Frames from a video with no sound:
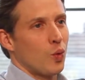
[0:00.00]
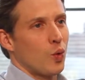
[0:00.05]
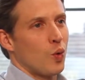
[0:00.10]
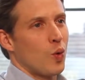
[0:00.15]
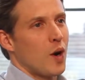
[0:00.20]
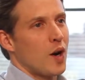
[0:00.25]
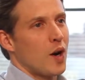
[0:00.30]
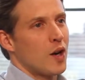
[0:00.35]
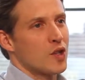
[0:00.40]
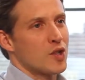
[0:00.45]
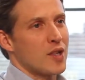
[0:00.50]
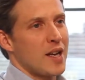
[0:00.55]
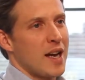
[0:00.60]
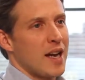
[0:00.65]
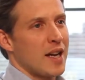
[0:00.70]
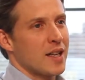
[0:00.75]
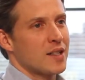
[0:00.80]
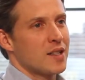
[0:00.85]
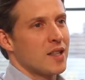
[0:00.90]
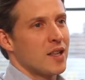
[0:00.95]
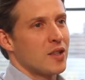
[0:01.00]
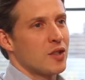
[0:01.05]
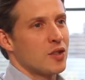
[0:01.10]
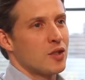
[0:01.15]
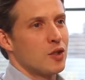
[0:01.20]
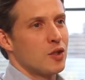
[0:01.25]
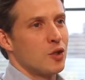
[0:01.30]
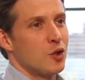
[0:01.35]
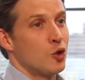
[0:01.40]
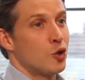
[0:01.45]
requires
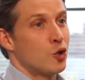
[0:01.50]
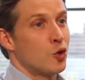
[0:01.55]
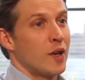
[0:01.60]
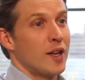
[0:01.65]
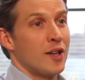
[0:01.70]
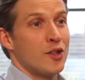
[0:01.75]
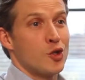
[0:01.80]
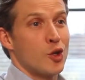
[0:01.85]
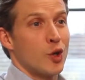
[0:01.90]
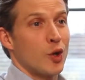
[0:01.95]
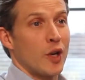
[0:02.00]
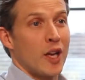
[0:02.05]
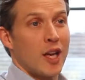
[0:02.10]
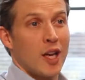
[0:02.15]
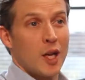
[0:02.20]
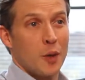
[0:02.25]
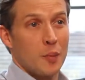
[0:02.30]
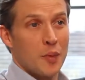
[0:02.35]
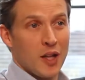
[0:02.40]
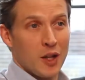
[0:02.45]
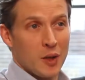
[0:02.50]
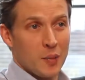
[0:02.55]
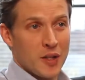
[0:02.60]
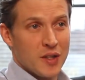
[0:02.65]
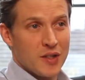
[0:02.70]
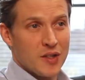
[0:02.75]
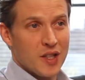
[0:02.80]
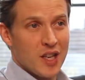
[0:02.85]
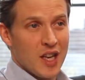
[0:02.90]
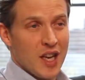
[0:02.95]
access to transuranium
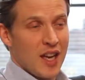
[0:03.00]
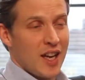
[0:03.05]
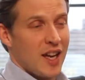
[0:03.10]
elements